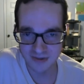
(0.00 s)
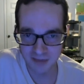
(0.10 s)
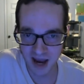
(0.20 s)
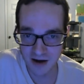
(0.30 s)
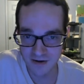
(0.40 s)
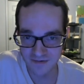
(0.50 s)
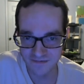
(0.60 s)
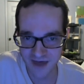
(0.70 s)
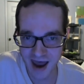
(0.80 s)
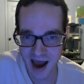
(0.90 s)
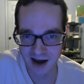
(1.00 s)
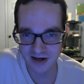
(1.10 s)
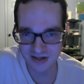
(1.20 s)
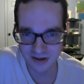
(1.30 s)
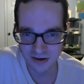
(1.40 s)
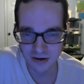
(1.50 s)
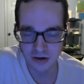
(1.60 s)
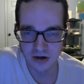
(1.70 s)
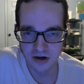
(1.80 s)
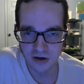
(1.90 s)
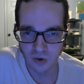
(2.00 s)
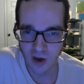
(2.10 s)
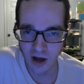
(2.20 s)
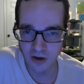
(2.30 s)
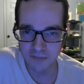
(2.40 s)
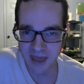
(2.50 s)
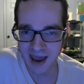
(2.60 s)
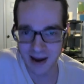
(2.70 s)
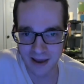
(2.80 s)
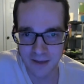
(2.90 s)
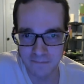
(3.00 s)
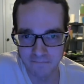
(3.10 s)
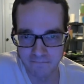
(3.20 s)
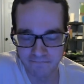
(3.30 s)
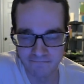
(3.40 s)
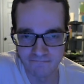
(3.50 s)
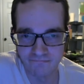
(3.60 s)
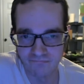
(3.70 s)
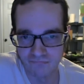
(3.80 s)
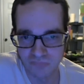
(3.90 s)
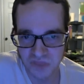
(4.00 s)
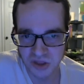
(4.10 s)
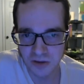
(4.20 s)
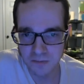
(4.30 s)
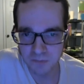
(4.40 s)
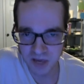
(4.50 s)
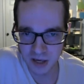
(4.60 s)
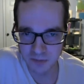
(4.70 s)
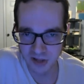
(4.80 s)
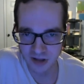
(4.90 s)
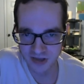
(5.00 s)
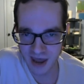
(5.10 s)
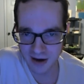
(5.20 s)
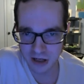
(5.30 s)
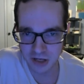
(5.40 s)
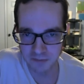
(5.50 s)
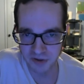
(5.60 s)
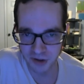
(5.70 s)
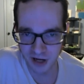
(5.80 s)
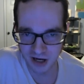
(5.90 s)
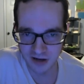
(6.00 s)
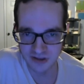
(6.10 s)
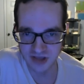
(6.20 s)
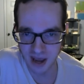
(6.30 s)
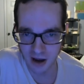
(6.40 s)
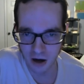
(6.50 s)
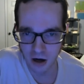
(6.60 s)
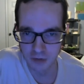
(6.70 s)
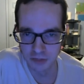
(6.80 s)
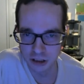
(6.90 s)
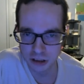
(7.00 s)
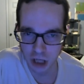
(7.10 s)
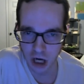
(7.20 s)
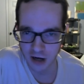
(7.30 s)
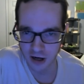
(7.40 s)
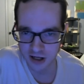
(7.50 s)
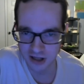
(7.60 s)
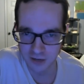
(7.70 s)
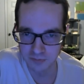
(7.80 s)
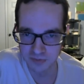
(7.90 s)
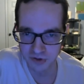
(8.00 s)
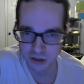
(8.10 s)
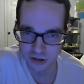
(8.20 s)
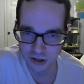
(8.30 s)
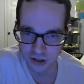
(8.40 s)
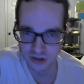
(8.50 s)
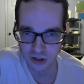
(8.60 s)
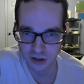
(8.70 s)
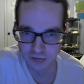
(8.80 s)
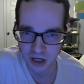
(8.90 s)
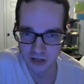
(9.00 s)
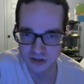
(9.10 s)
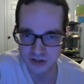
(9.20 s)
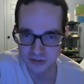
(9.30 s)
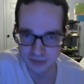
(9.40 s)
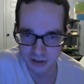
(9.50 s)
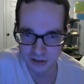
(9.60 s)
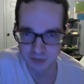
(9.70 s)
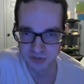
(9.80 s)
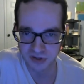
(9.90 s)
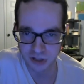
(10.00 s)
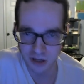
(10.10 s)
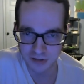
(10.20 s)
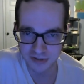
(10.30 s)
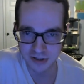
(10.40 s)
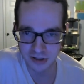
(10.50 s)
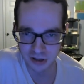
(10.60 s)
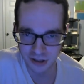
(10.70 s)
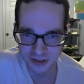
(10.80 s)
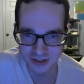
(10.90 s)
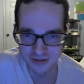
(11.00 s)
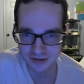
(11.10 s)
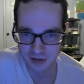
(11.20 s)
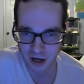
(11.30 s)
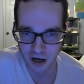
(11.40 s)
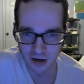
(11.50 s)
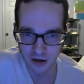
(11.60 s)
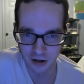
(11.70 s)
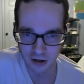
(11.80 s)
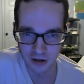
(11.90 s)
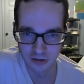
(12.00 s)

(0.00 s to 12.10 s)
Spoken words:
As a matter of fact, while I'm at it, people that complain that, oh my god, I can't play this on my DVD player because it's not